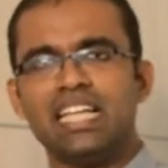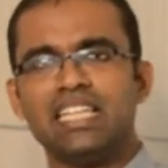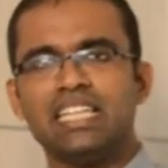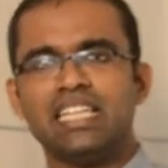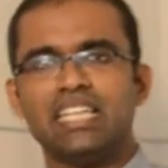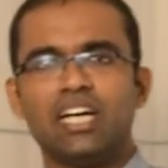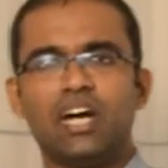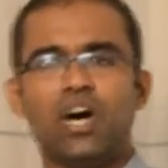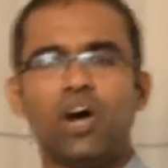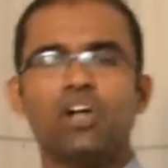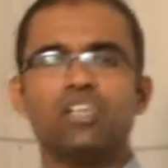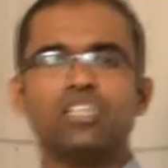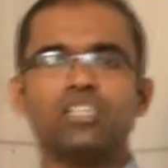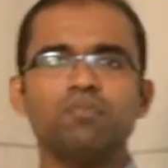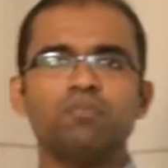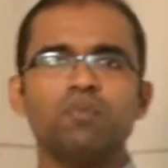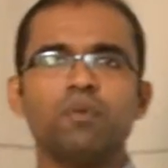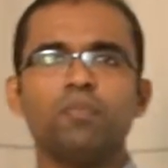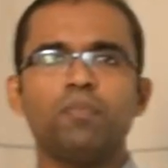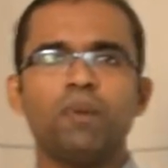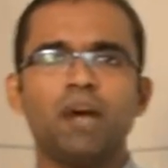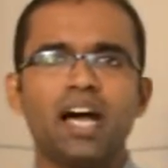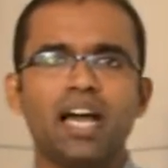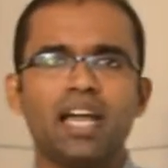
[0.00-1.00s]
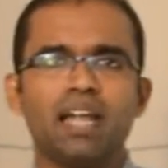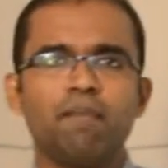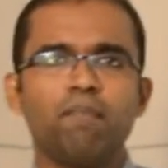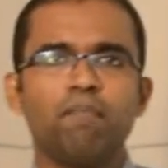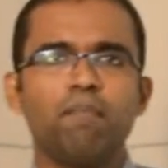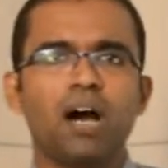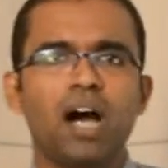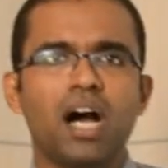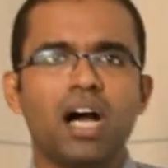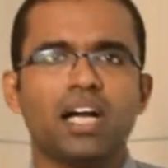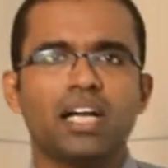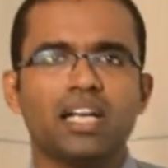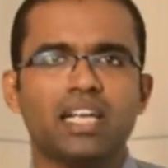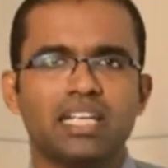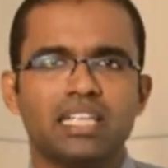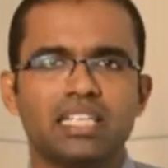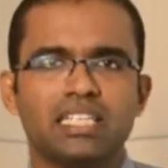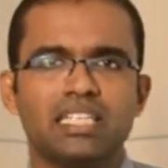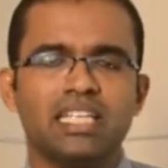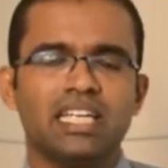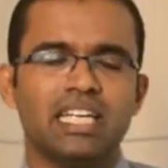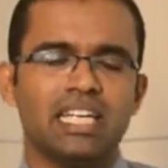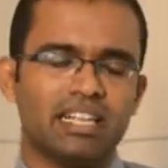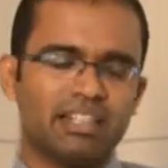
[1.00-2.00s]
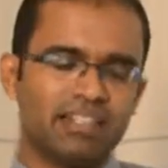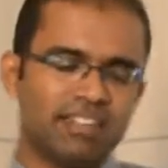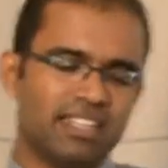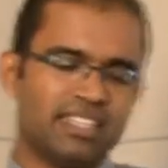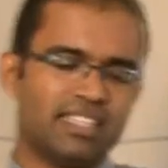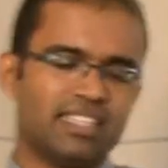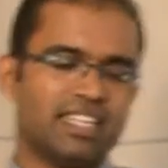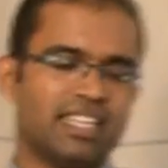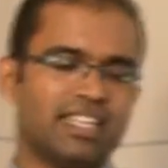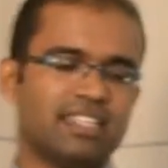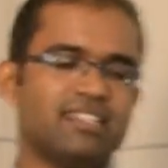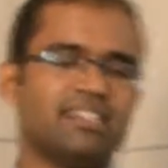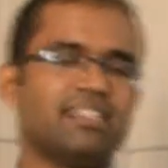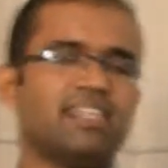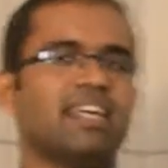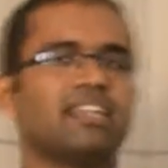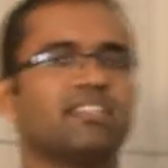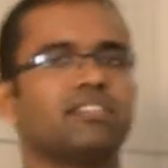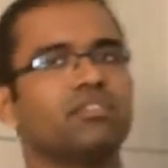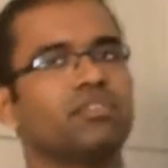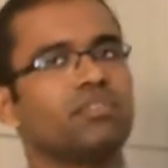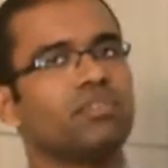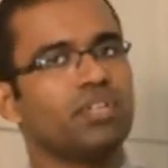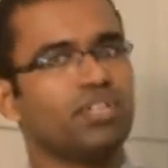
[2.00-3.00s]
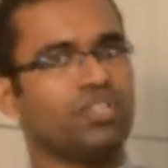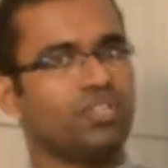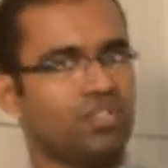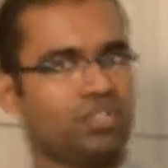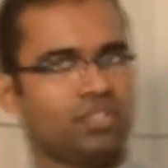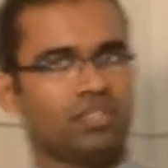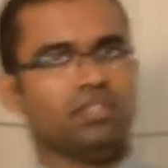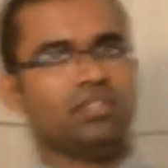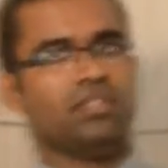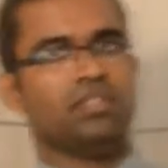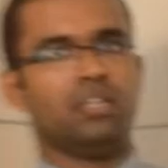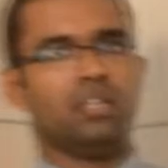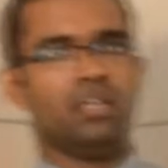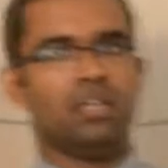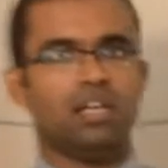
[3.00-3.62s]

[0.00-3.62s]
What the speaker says: the automobile market reached a saturation,